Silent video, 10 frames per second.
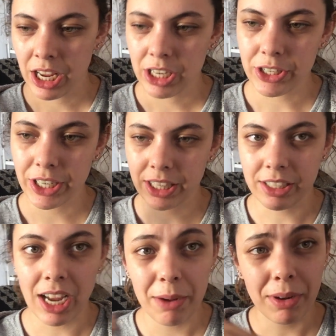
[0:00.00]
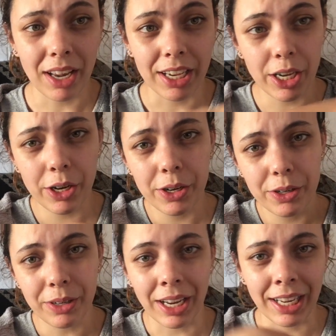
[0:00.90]
during the time while I
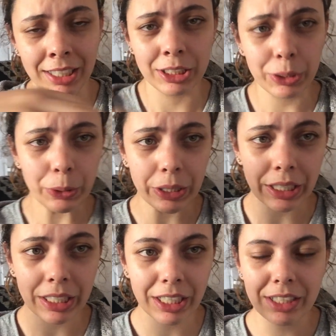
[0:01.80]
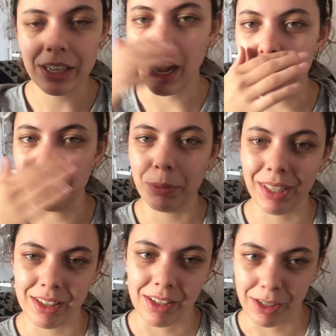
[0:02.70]
go and do things I will be
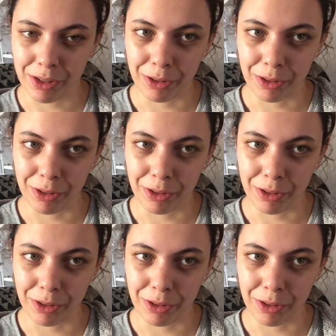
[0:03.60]
listening to